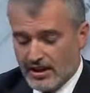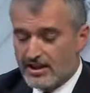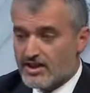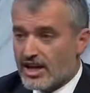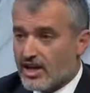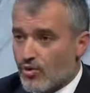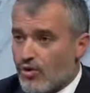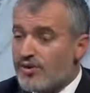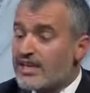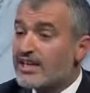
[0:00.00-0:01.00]
It's a
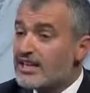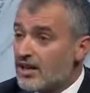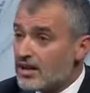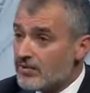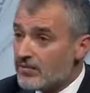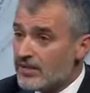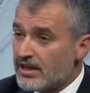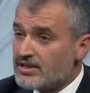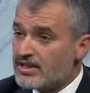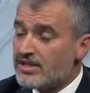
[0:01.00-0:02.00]
growing young
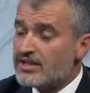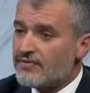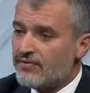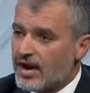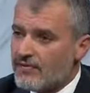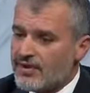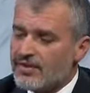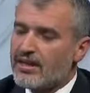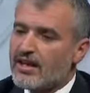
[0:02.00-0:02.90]
population. It's vibrant.